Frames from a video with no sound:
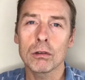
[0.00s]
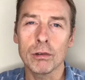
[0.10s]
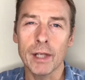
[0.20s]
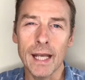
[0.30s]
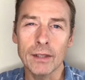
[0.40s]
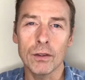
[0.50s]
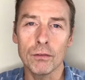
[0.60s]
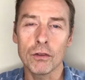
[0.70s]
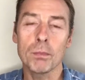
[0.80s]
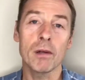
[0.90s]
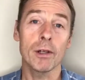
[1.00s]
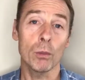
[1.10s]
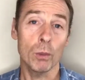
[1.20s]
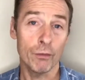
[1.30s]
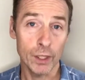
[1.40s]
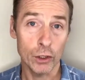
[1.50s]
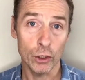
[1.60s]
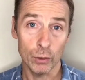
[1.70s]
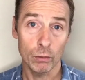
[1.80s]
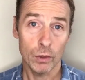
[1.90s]
creative spirit within
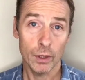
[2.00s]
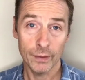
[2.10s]
you,